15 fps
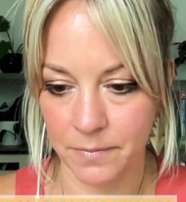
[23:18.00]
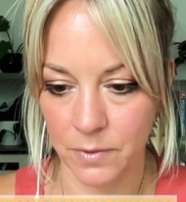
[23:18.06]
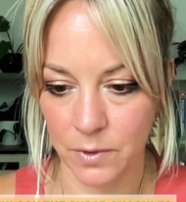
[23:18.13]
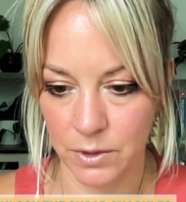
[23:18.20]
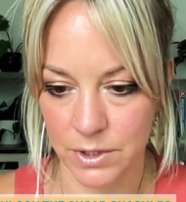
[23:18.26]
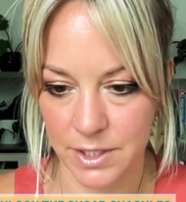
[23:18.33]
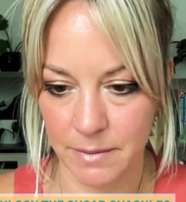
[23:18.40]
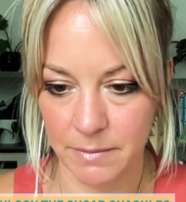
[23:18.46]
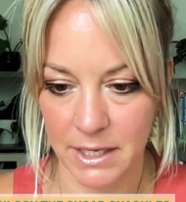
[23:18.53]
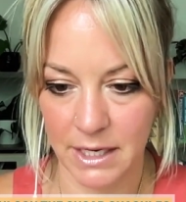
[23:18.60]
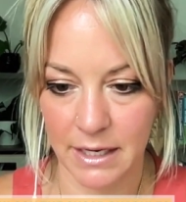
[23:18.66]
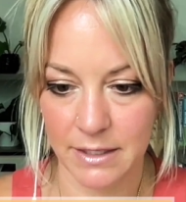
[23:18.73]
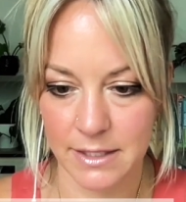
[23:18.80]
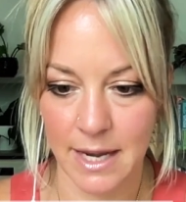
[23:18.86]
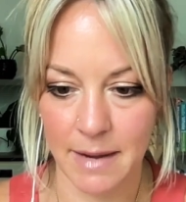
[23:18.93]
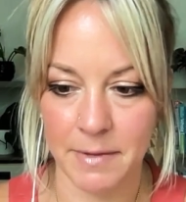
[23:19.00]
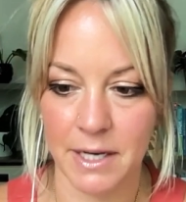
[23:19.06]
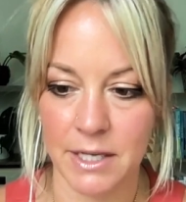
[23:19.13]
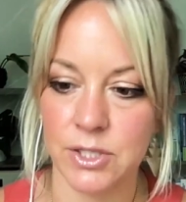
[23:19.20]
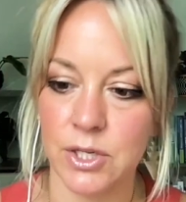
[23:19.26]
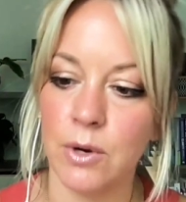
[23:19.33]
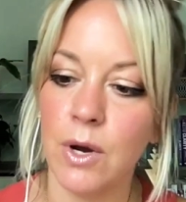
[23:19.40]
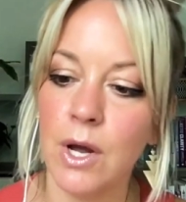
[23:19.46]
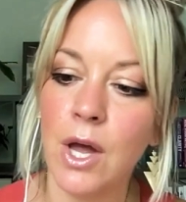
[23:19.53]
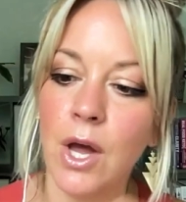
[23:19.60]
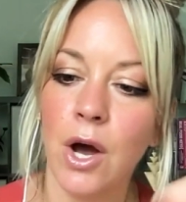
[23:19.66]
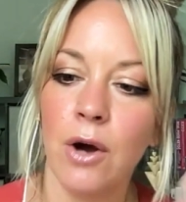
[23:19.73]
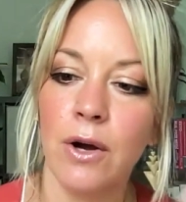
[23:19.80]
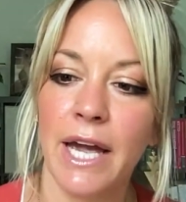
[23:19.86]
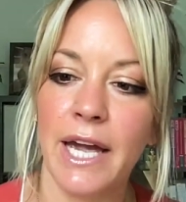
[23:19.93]
or something else happening. So,
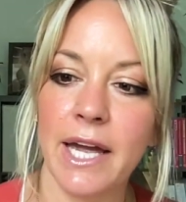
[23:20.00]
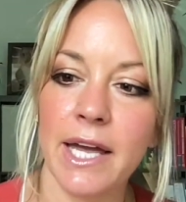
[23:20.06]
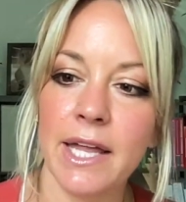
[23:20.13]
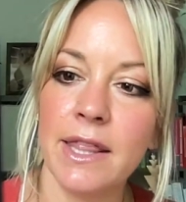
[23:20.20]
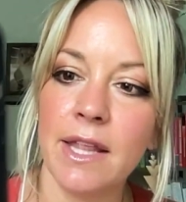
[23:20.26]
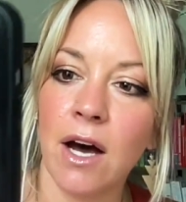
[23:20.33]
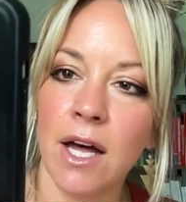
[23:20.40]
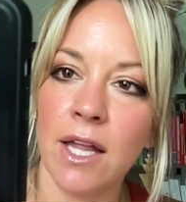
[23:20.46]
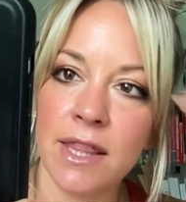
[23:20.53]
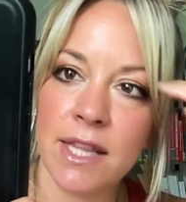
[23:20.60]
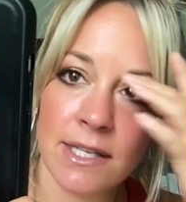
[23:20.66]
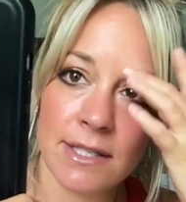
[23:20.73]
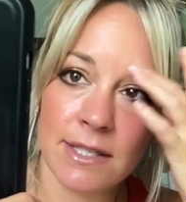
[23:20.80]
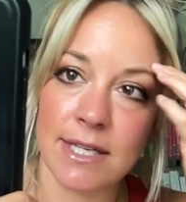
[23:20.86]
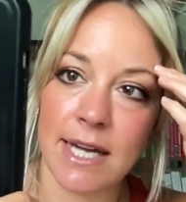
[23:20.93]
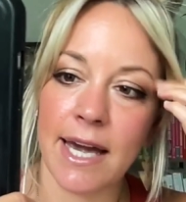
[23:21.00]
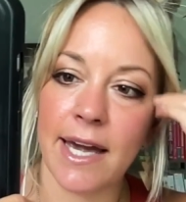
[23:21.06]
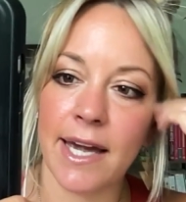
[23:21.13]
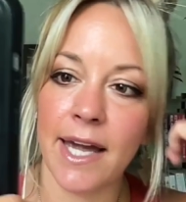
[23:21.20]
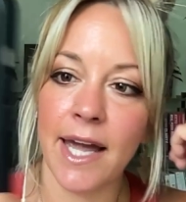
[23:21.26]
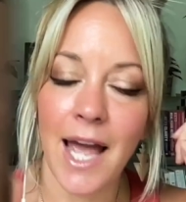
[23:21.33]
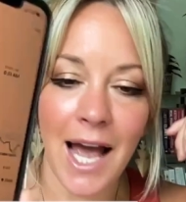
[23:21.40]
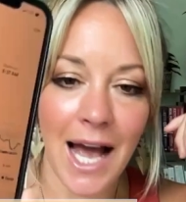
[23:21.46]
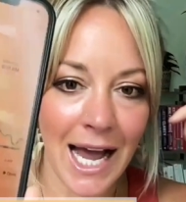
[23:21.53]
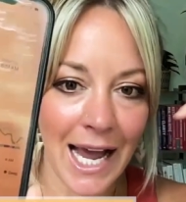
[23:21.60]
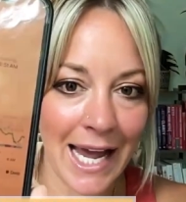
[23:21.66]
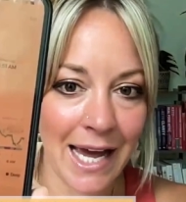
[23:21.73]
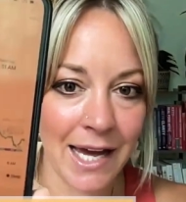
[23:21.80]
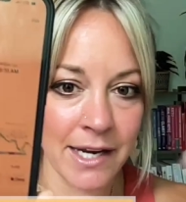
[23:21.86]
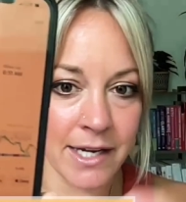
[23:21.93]
okay. And on this day, I
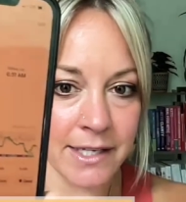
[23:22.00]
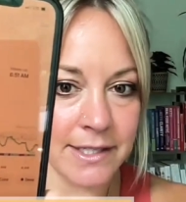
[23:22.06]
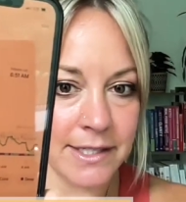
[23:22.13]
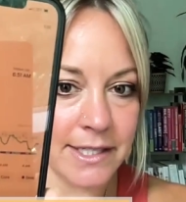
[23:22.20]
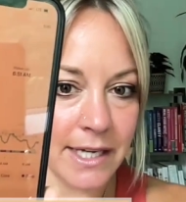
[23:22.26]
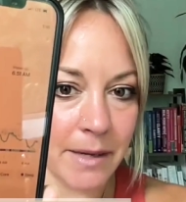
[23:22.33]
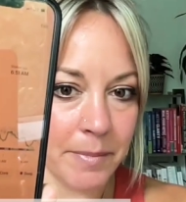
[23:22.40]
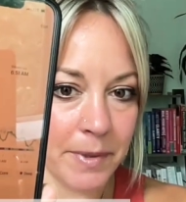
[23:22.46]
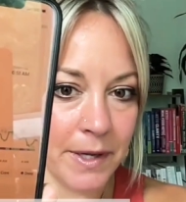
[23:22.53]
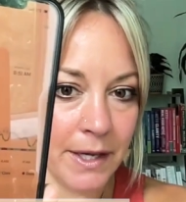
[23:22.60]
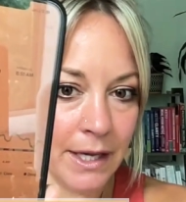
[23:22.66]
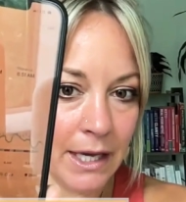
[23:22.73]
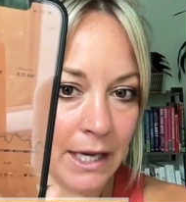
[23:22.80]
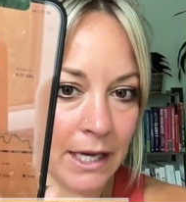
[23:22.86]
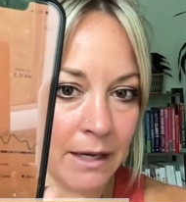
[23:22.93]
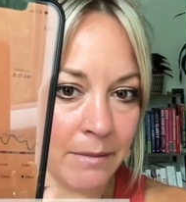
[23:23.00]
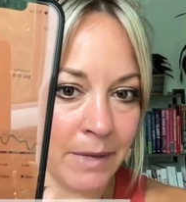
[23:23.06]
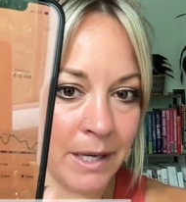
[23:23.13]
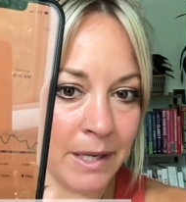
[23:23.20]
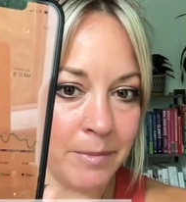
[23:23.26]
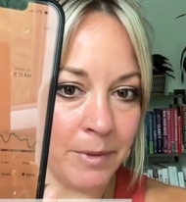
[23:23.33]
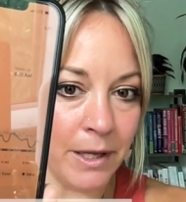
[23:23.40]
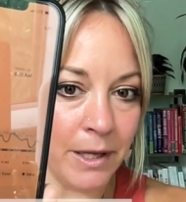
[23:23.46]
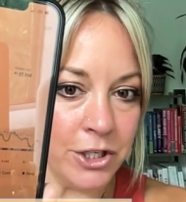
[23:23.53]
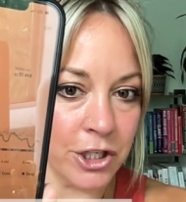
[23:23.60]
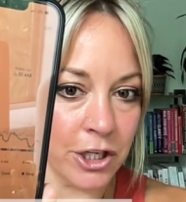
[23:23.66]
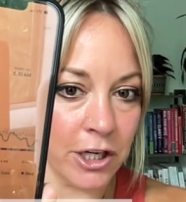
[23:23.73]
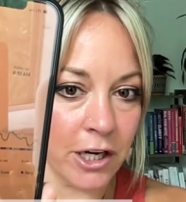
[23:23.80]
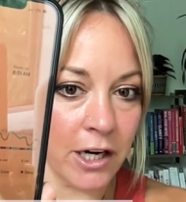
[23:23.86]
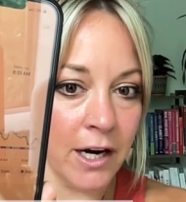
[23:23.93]
had a dip in my blood
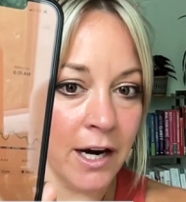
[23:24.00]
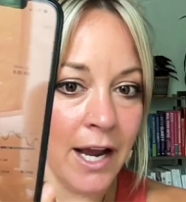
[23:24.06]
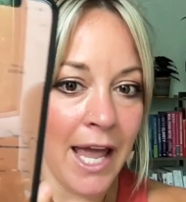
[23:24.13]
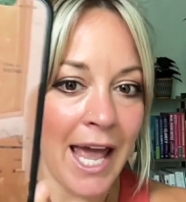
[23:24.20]
sugar.